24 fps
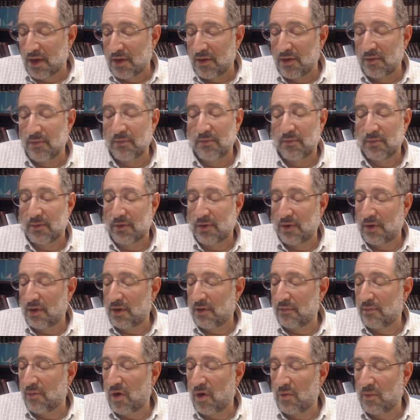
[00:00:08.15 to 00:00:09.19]

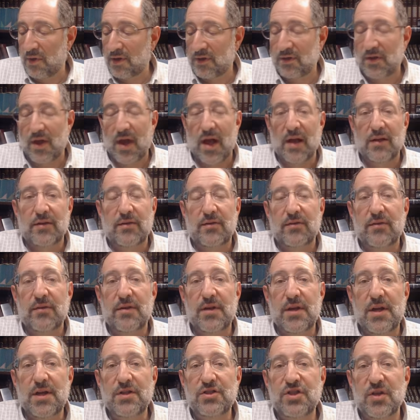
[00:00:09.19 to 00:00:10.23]
the moment that
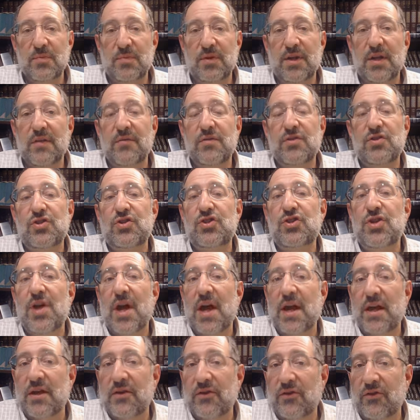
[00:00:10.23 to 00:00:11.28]
Egypt gives
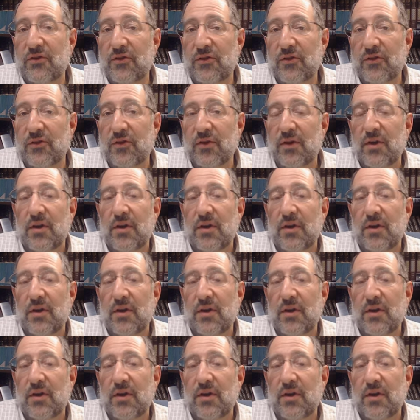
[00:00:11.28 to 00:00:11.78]
chase,